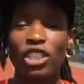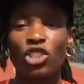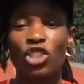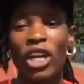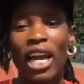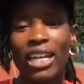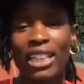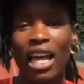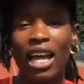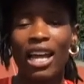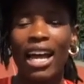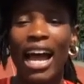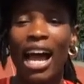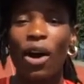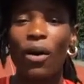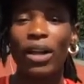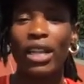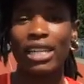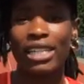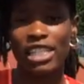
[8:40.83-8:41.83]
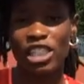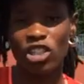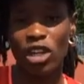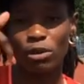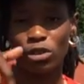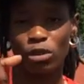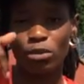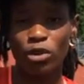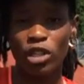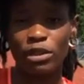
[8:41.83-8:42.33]
So check that out in the
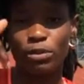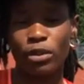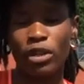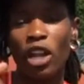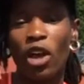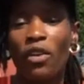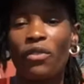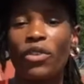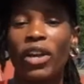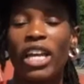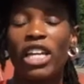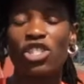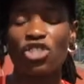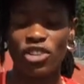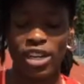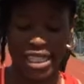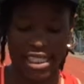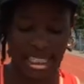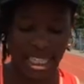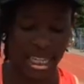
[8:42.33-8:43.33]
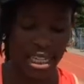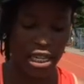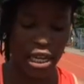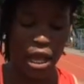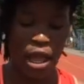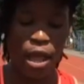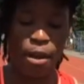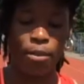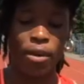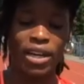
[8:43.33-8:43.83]
description box below if you're interested.
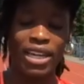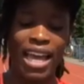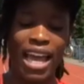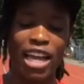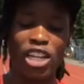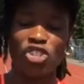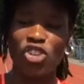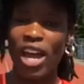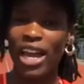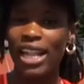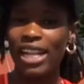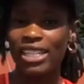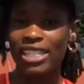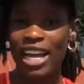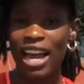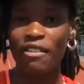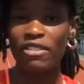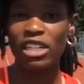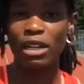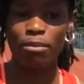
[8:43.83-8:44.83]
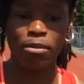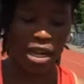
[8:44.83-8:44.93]
But yeah, training diary, the